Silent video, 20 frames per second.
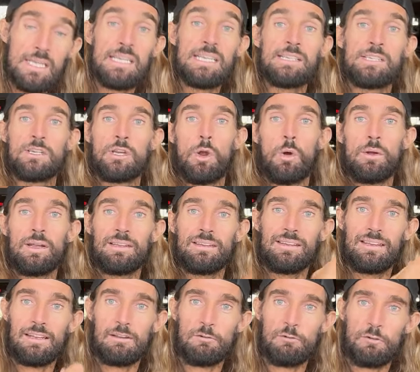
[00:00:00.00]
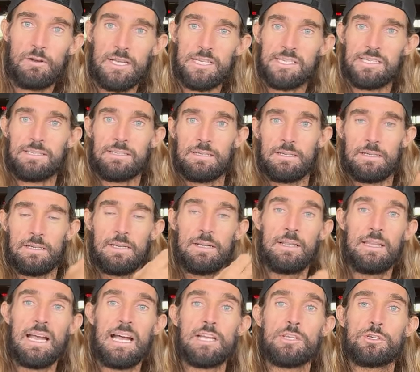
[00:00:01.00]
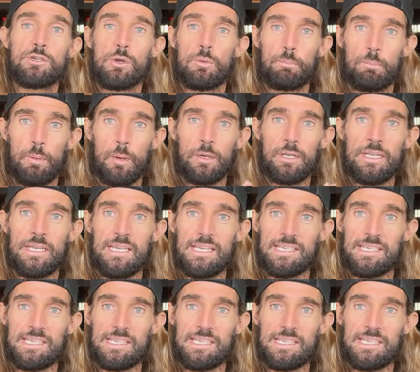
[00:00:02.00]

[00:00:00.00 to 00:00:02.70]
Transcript: is going to get faster as your body